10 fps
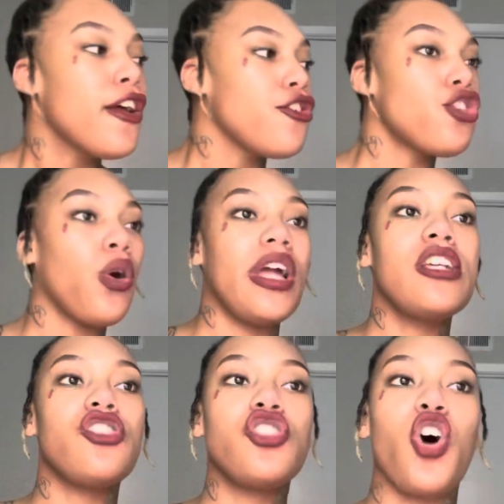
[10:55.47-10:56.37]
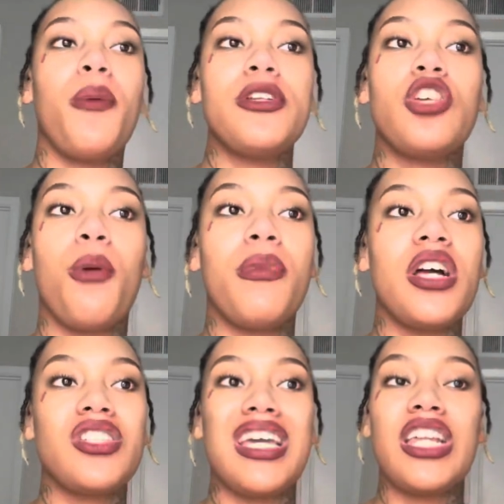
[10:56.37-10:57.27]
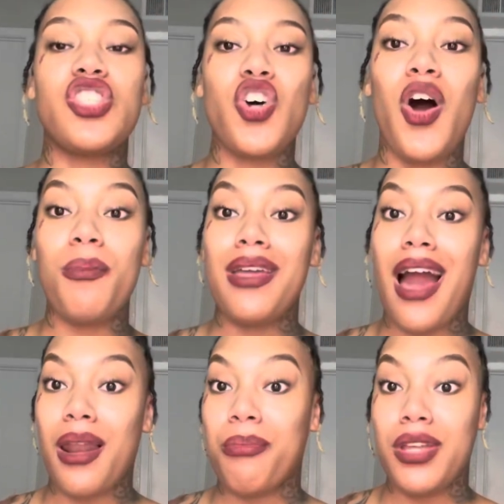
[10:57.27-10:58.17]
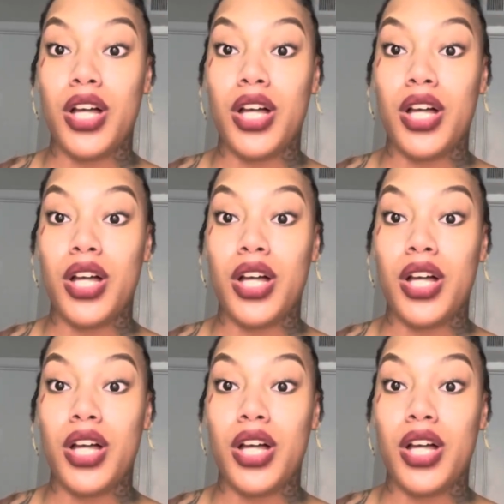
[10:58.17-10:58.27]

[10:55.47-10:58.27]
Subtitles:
You know, it just taught me so much, and it taught me how to be